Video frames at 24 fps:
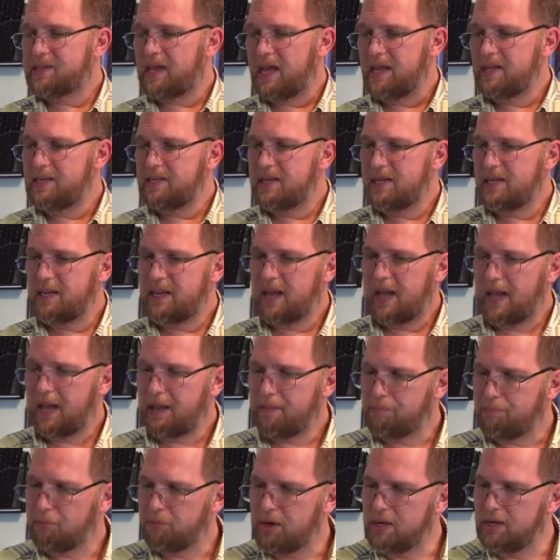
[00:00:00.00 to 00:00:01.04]
I did
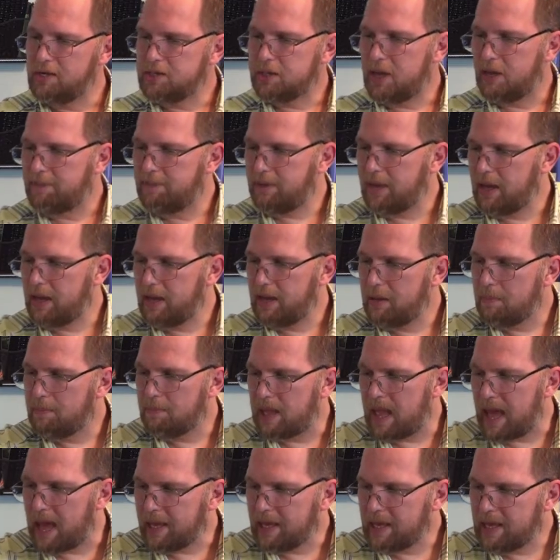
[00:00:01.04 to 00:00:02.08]
a print of a
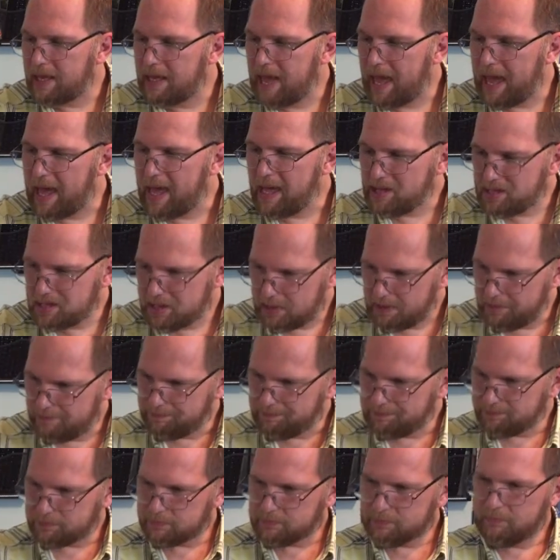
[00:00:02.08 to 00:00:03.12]
black cat,
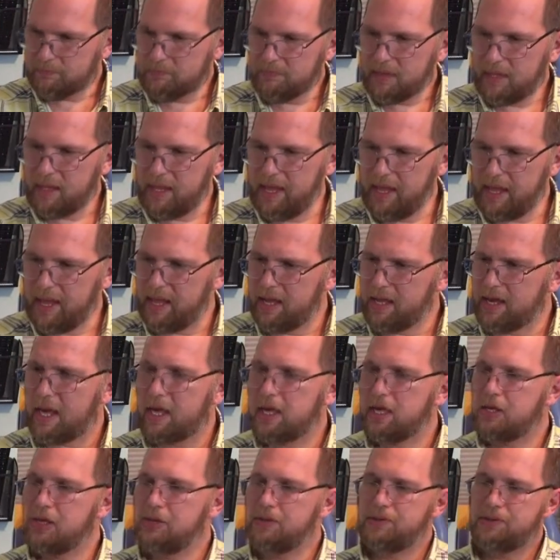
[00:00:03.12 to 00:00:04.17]
and I
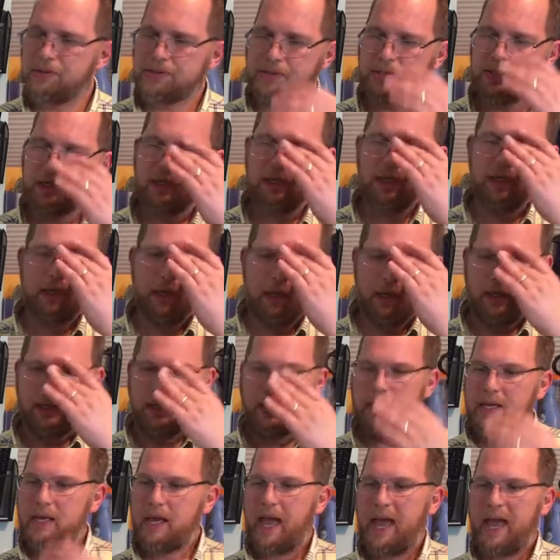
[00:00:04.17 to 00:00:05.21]
used
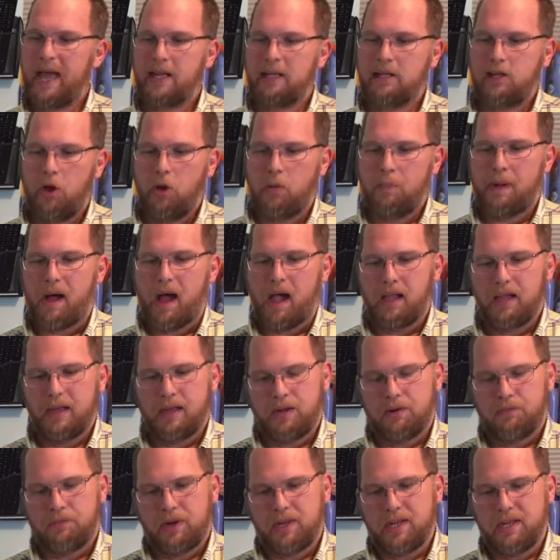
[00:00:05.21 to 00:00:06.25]
a low
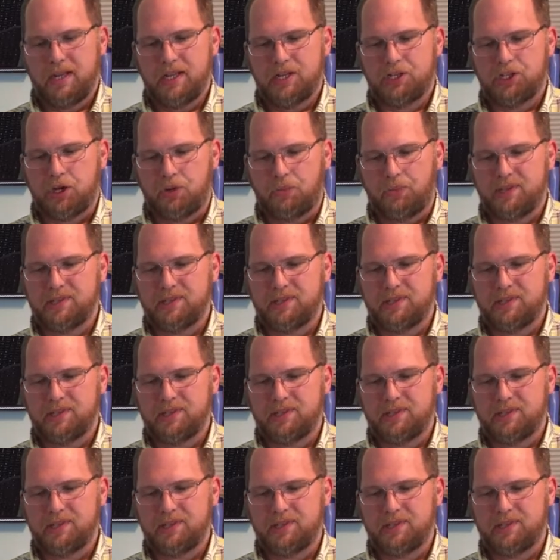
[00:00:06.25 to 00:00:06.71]
polygon rendition.